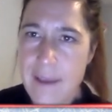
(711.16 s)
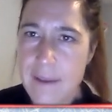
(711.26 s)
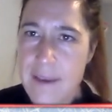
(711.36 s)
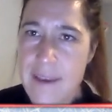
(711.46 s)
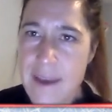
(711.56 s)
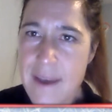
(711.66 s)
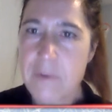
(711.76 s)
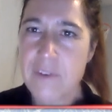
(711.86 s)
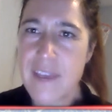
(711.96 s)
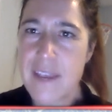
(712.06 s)

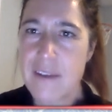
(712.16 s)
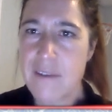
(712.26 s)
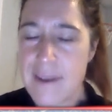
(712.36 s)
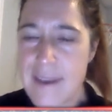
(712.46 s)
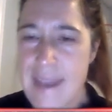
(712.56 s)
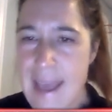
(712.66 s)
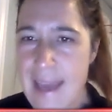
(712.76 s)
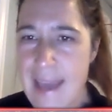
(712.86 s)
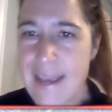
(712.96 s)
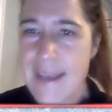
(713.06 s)
numbers at your
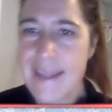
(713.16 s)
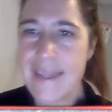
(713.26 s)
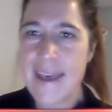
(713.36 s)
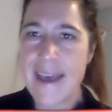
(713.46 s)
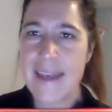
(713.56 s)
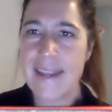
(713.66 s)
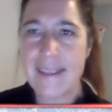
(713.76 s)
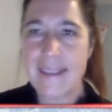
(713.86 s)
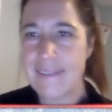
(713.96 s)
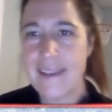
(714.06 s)
net that
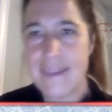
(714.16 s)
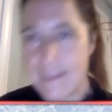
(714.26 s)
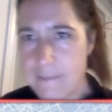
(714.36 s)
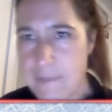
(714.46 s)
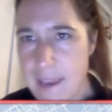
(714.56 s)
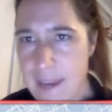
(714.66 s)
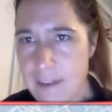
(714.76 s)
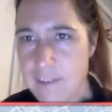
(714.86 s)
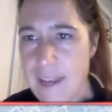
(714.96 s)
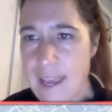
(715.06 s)
is a
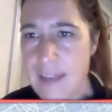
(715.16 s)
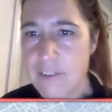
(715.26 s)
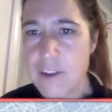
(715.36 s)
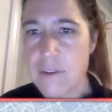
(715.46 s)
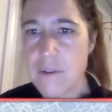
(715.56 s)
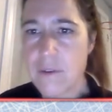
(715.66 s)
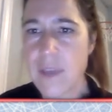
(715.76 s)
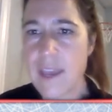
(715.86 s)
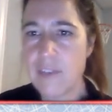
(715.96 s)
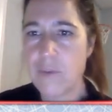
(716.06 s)
disadvantage against you.
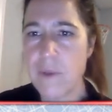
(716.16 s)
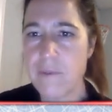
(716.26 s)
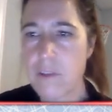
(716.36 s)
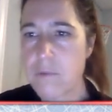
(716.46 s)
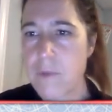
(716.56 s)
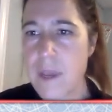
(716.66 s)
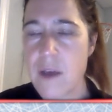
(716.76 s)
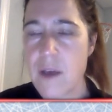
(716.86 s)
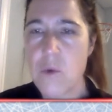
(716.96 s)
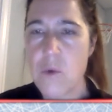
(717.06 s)
Okay, so we have a
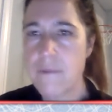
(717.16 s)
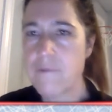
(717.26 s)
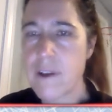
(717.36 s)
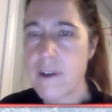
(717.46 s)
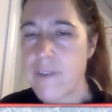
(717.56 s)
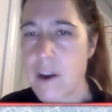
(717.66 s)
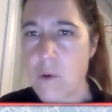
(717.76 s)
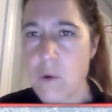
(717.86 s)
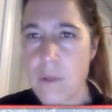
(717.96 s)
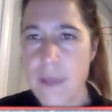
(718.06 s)
3-on-1 in front of our
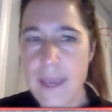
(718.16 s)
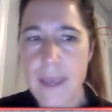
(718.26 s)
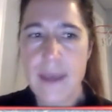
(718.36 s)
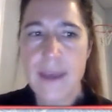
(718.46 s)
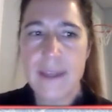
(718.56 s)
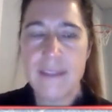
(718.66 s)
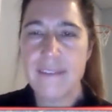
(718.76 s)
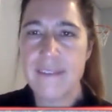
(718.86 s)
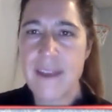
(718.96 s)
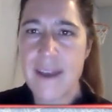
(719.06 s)
goalie. This
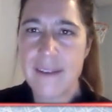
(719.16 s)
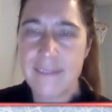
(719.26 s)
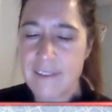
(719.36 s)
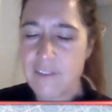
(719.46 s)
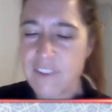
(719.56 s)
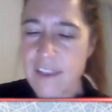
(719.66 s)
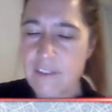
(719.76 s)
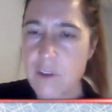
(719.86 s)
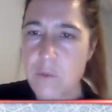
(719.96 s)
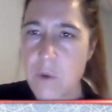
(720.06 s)
is not
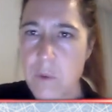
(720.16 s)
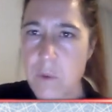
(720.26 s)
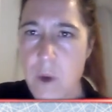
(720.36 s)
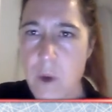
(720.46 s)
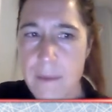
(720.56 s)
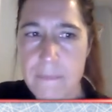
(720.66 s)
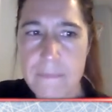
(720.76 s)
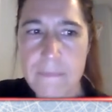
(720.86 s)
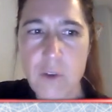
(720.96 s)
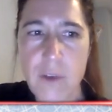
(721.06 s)
essentially what we want to
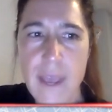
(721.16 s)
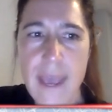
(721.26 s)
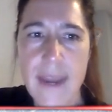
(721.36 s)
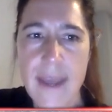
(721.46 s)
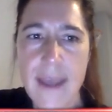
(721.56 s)
create.